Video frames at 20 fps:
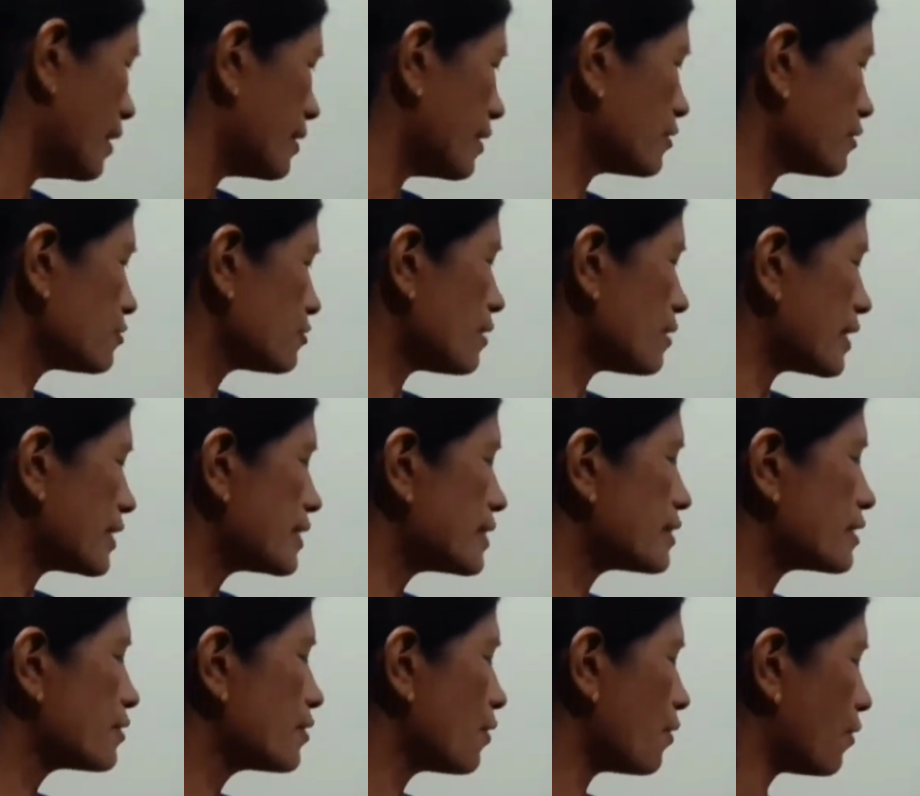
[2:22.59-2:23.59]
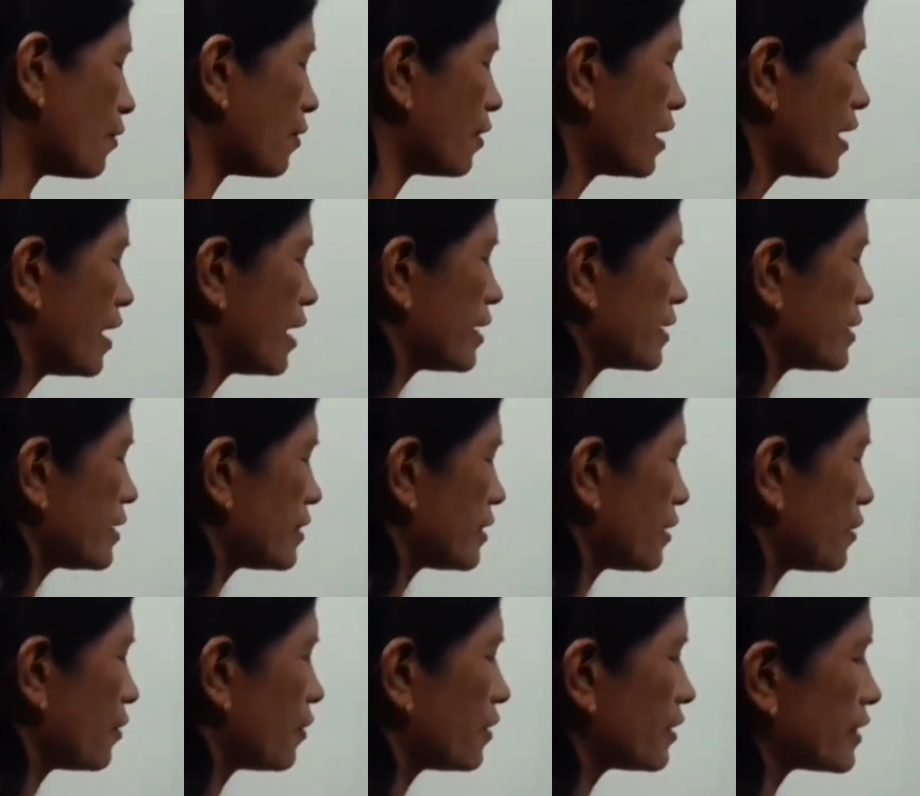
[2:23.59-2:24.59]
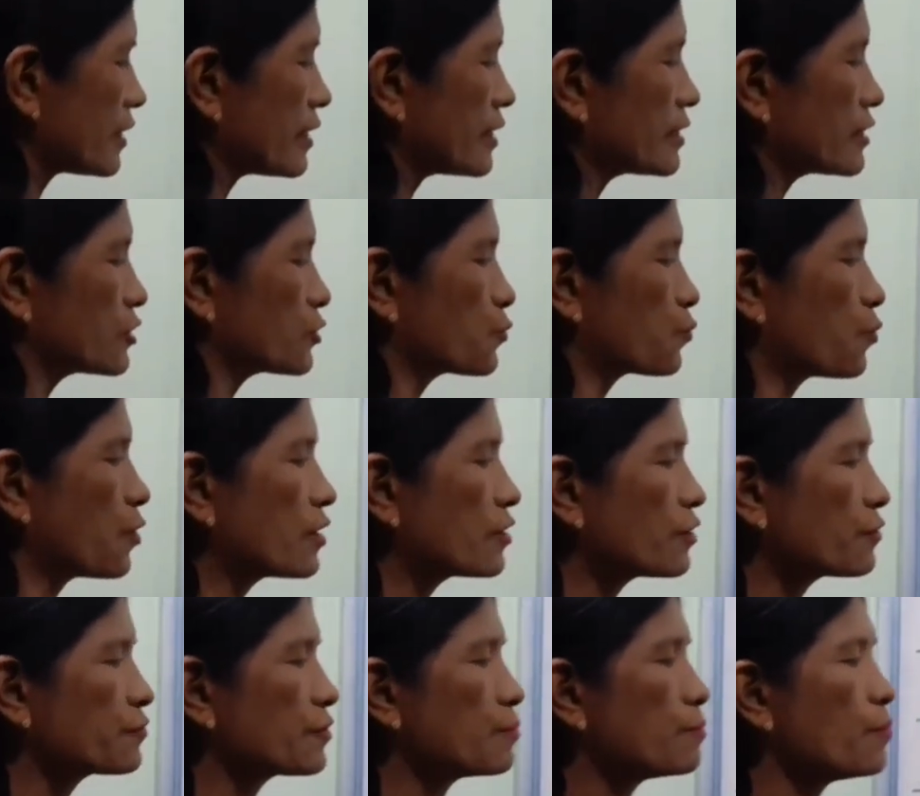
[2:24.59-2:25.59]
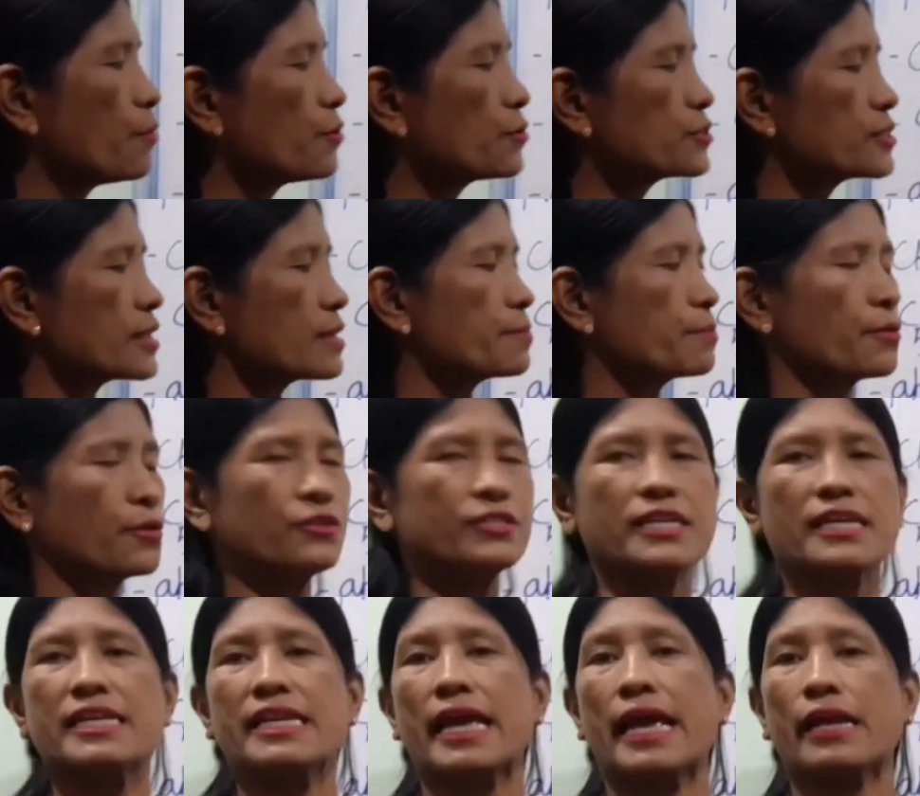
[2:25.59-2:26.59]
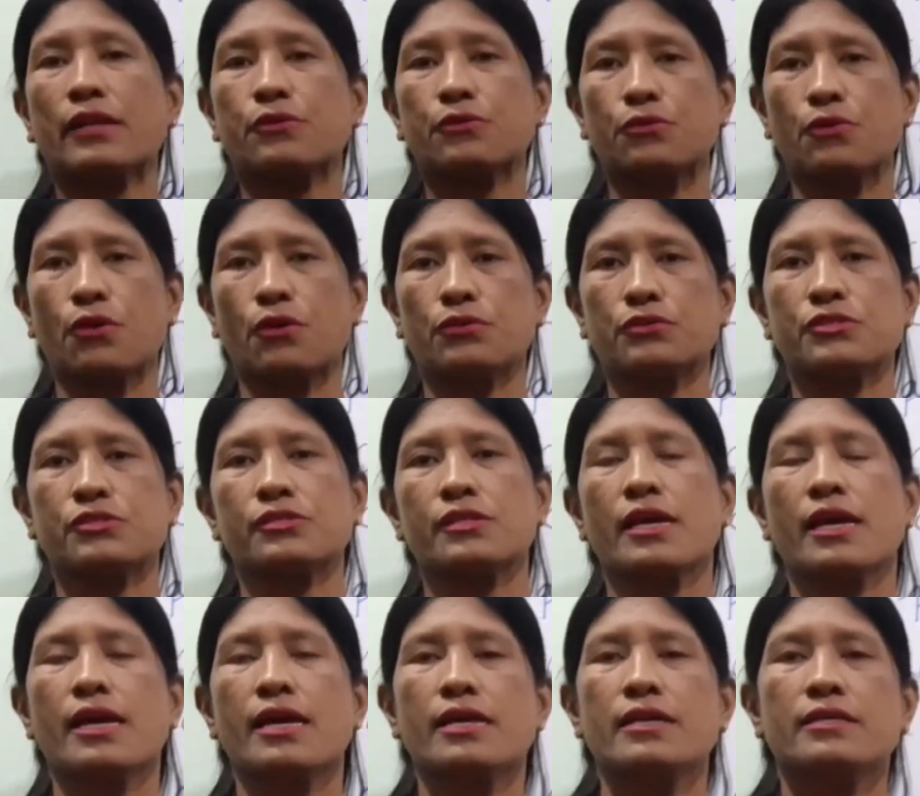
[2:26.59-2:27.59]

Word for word: Now, the ethanol. Ethanol is one of the most important alcohols.